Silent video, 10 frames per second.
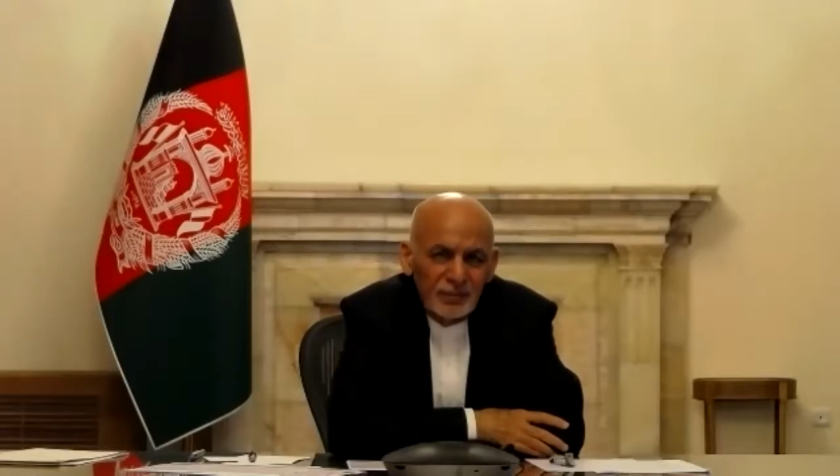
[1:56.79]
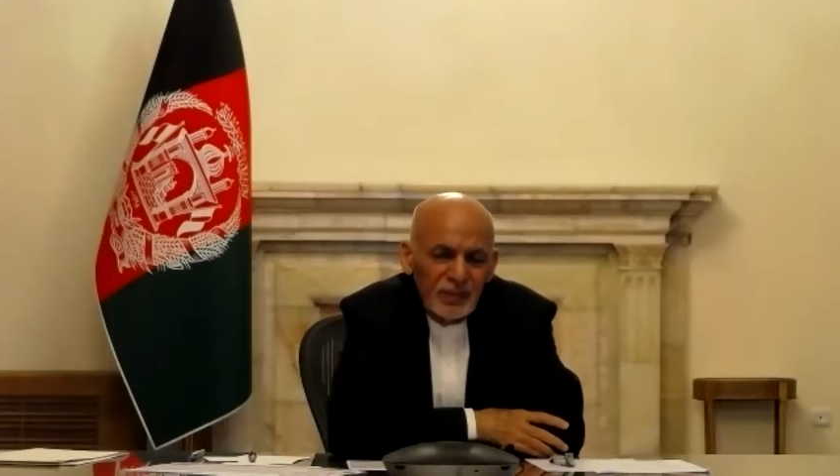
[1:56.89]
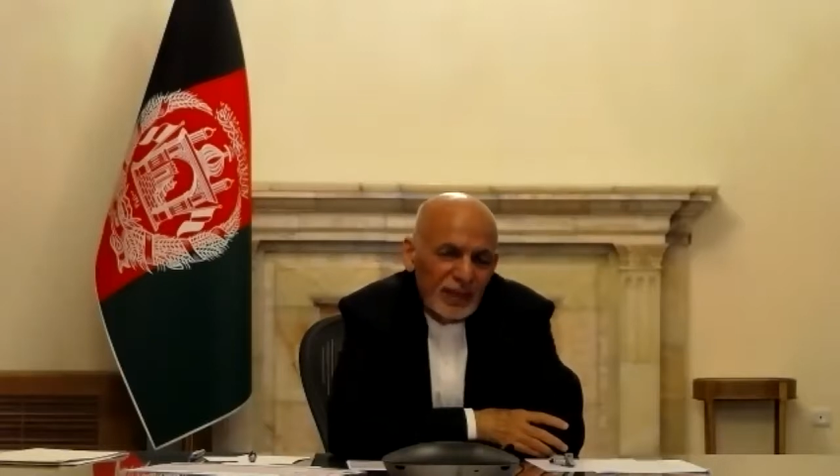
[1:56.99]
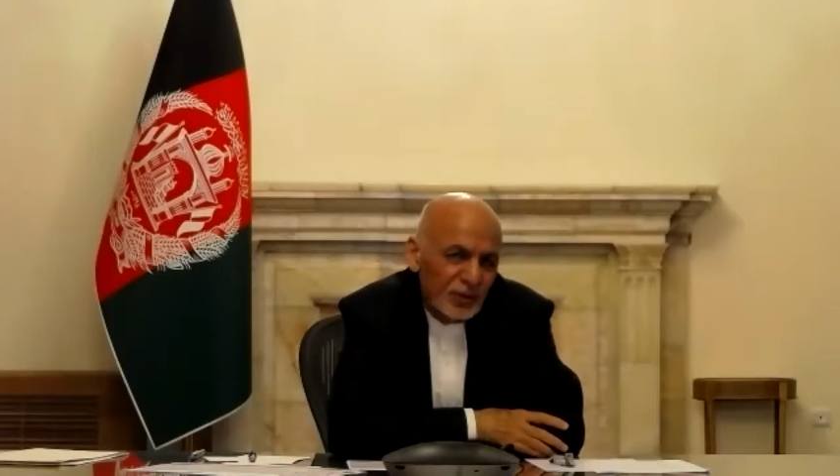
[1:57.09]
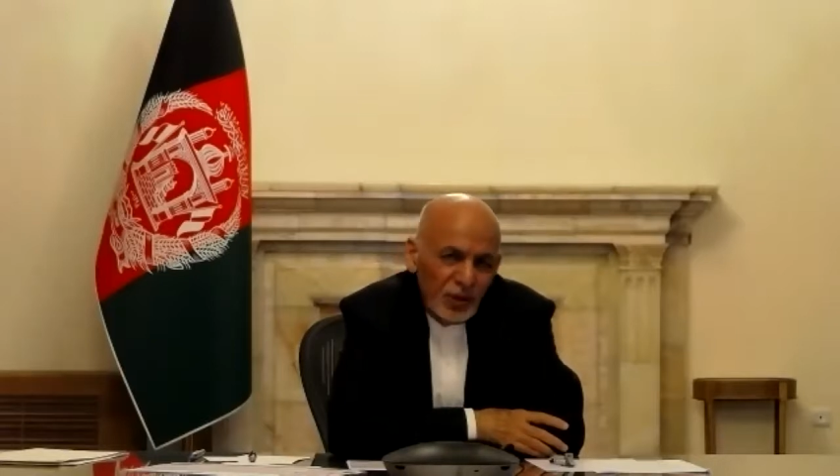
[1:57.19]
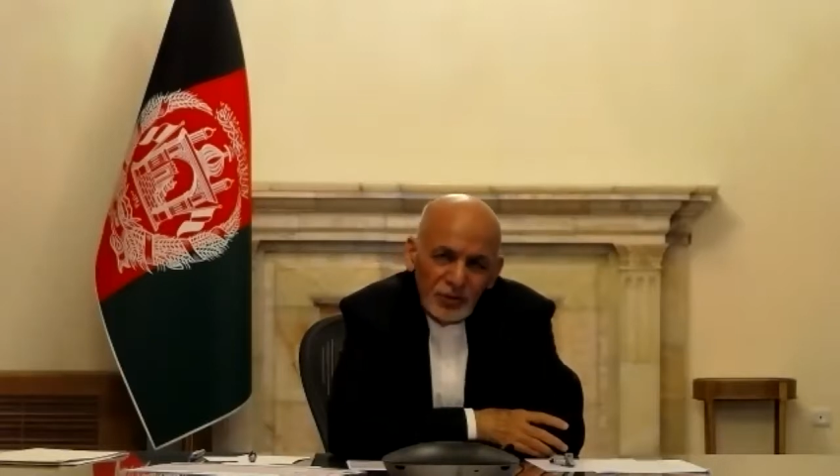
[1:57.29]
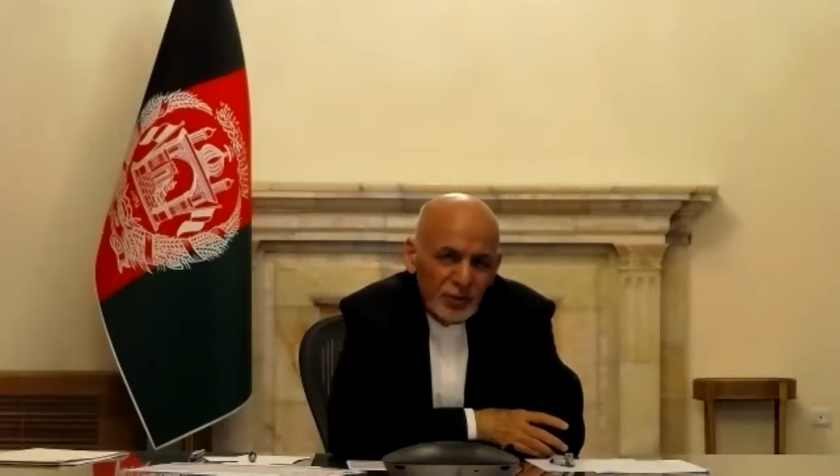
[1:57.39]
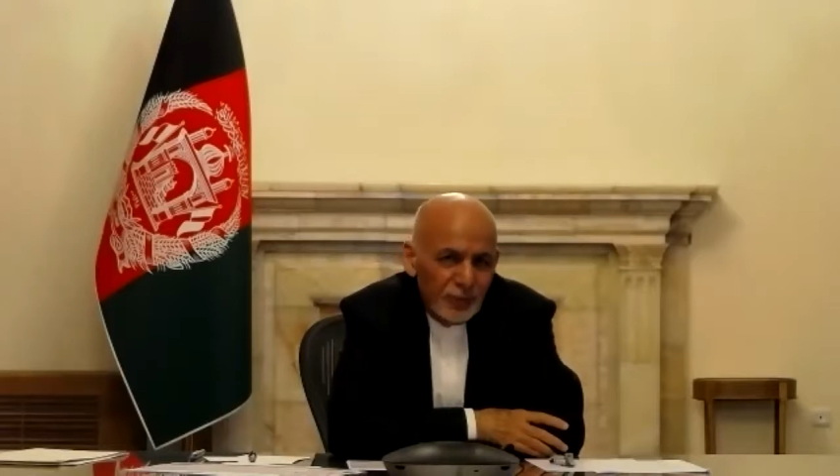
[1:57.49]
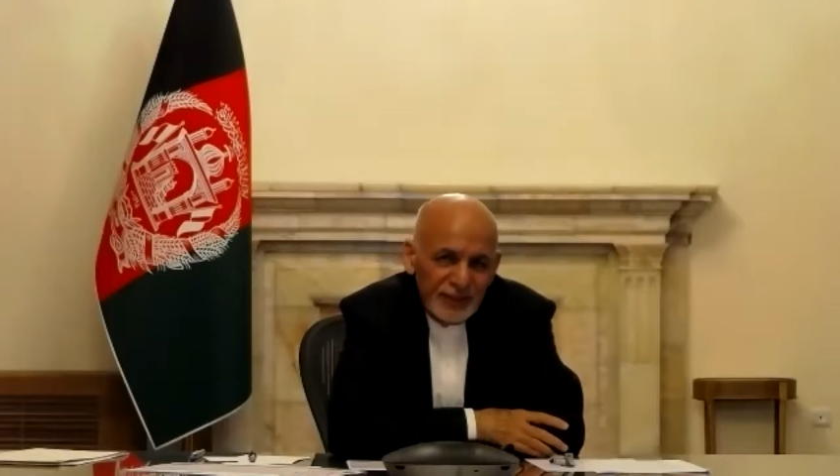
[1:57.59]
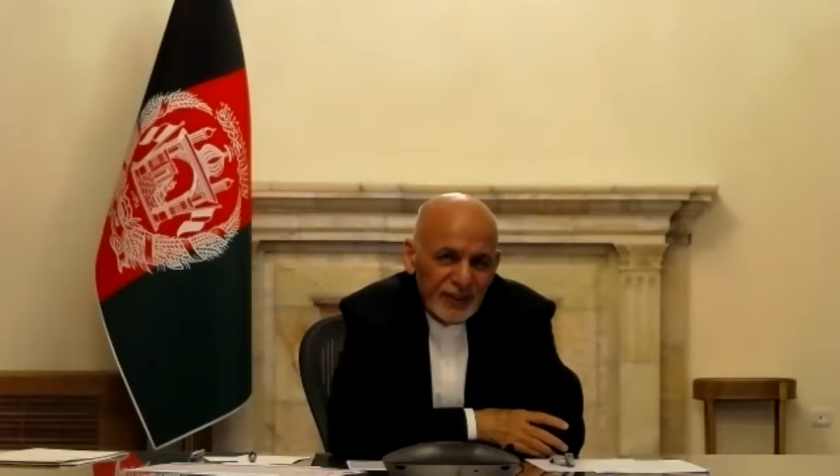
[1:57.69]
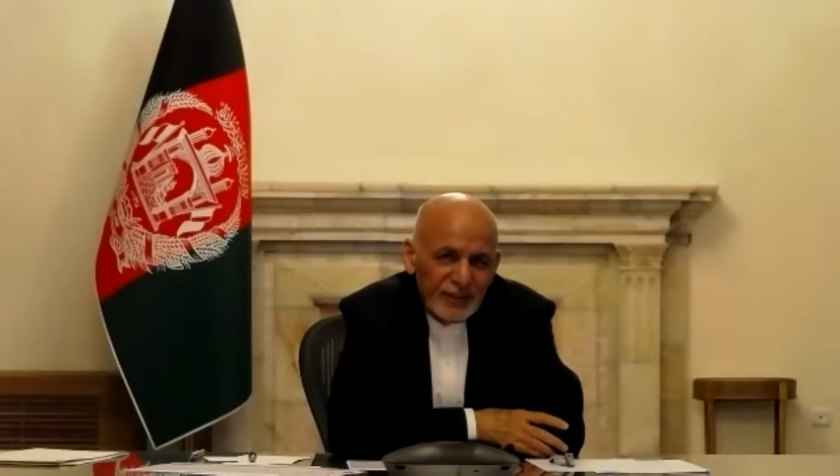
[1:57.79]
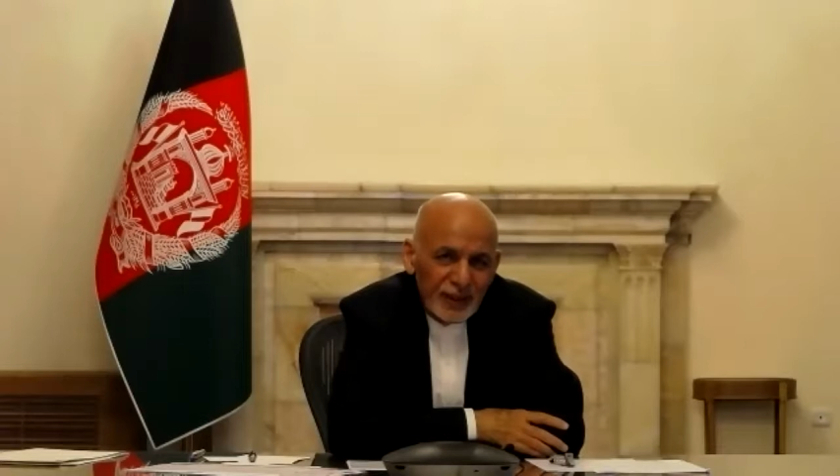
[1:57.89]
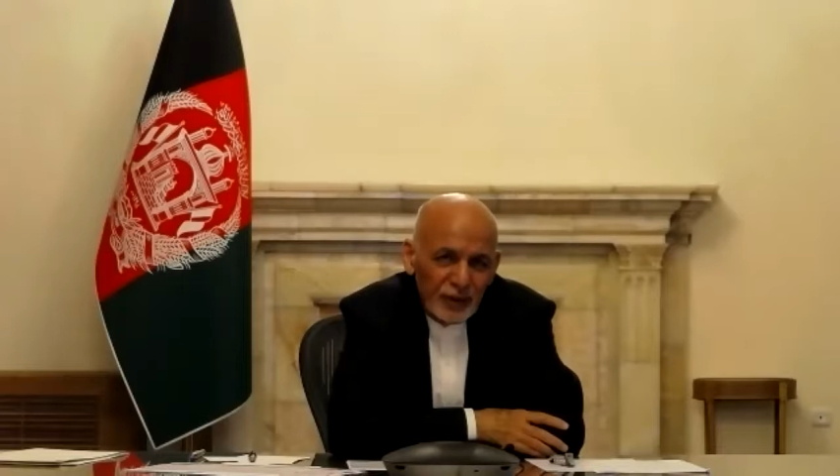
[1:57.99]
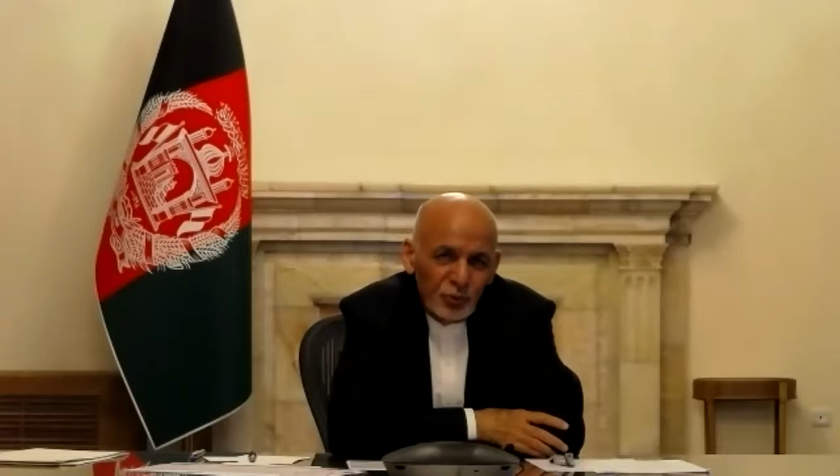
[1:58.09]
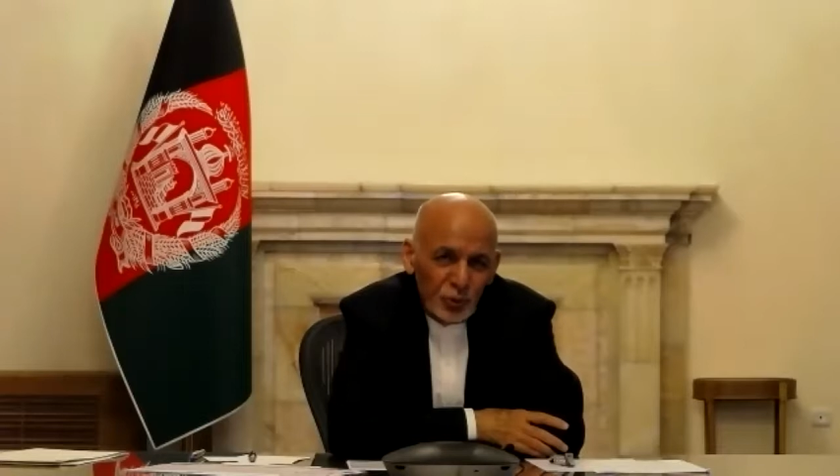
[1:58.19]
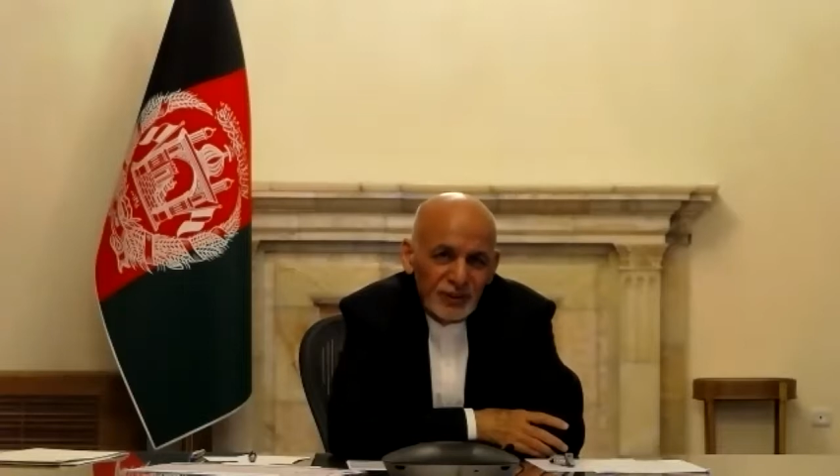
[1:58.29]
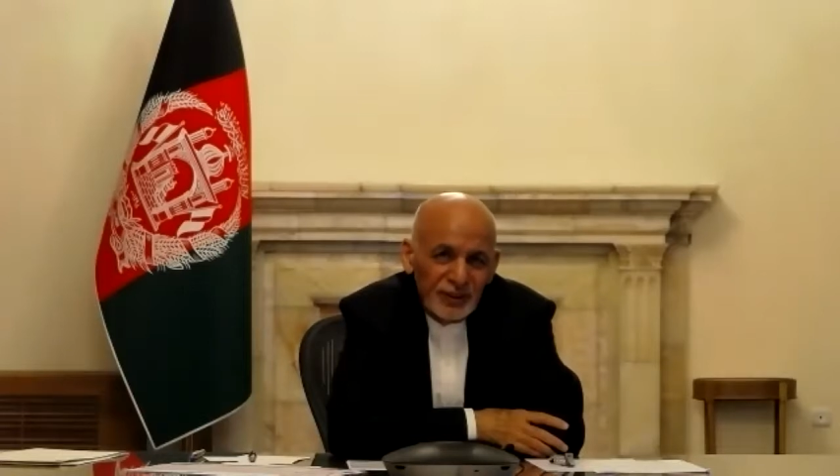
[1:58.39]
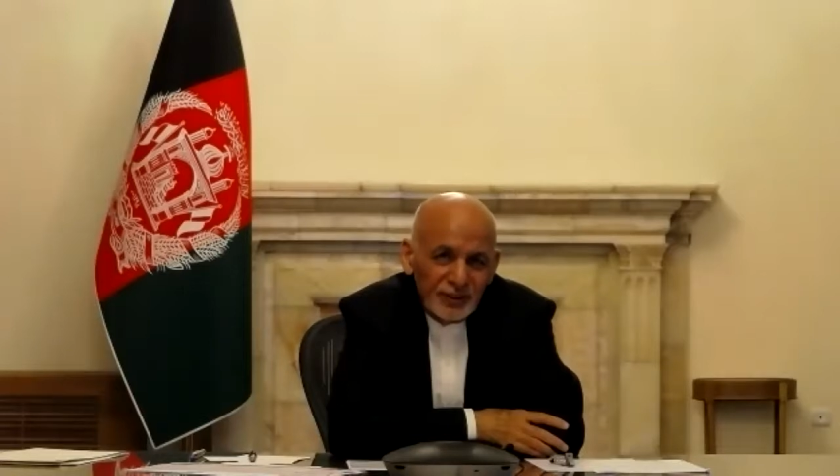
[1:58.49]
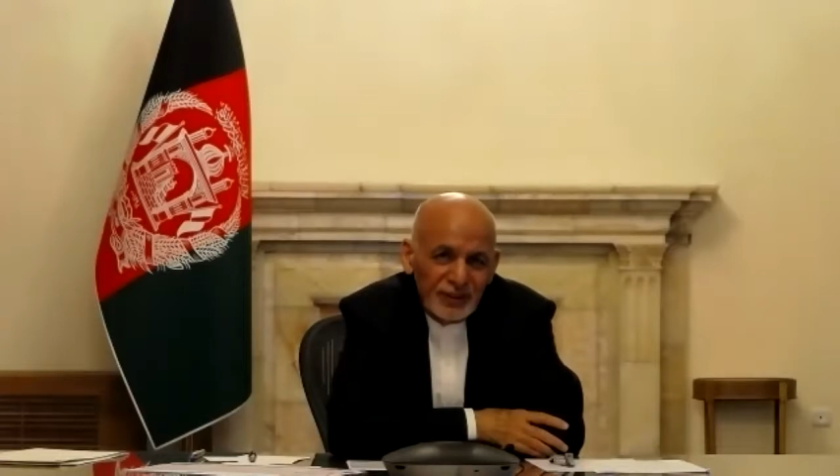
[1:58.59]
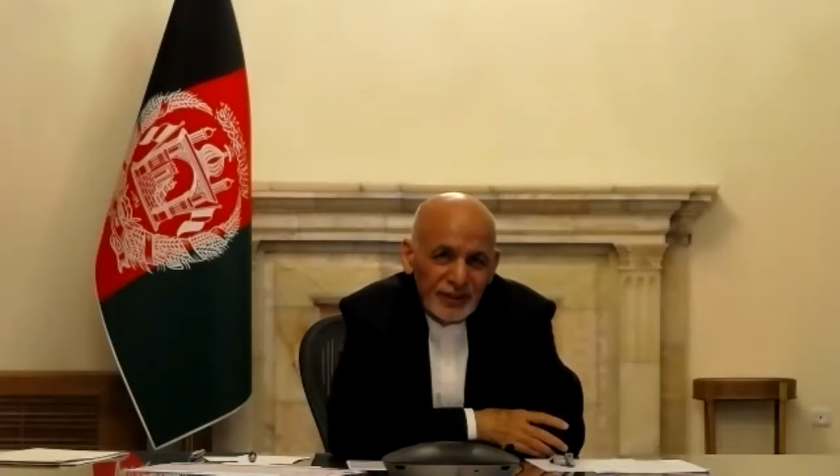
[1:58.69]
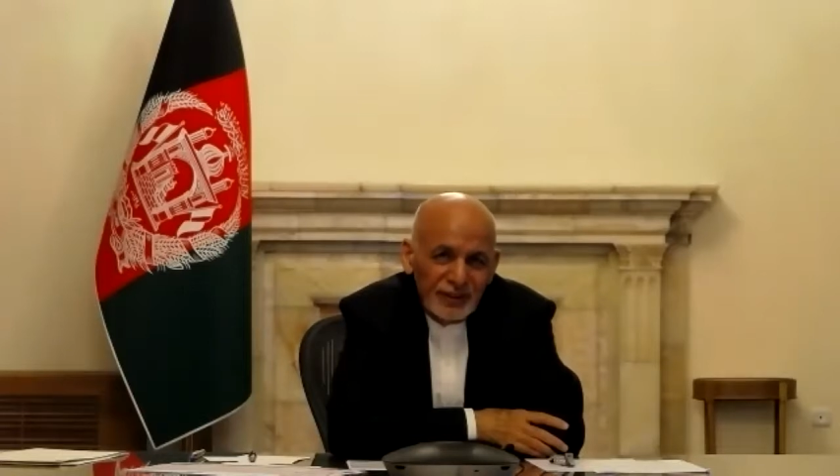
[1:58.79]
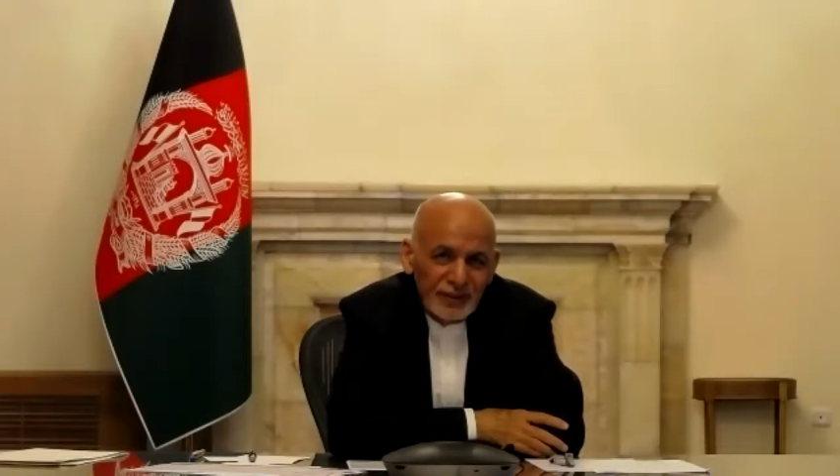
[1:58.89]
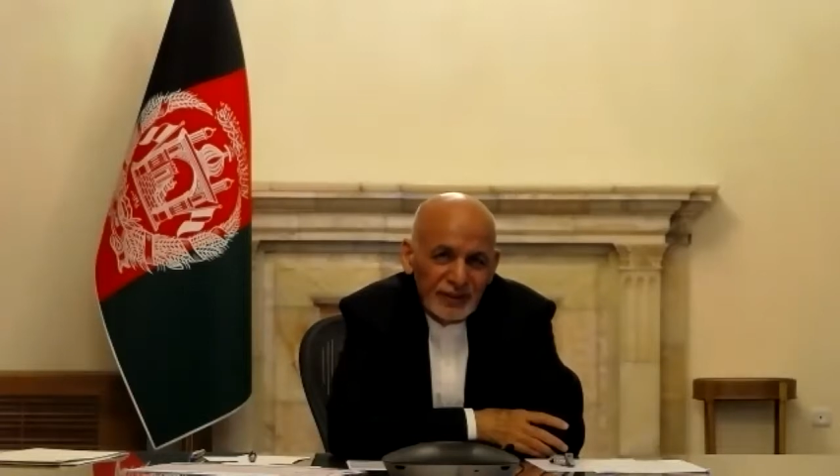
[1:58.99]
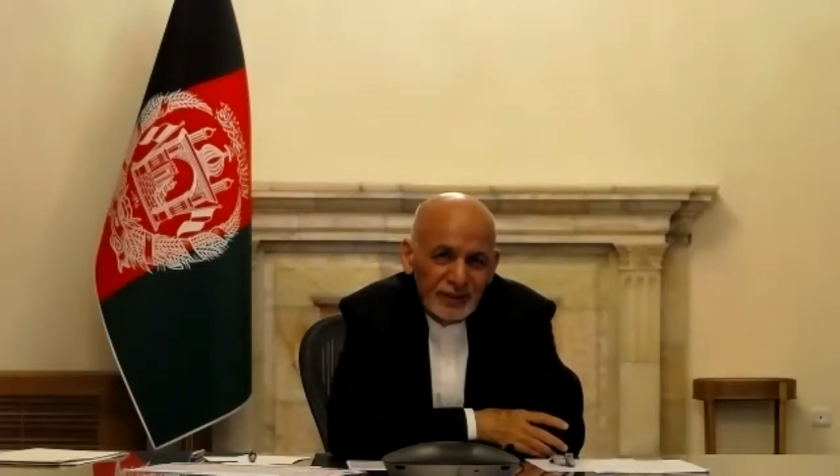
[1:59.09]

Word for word: does not represent, unfortunately,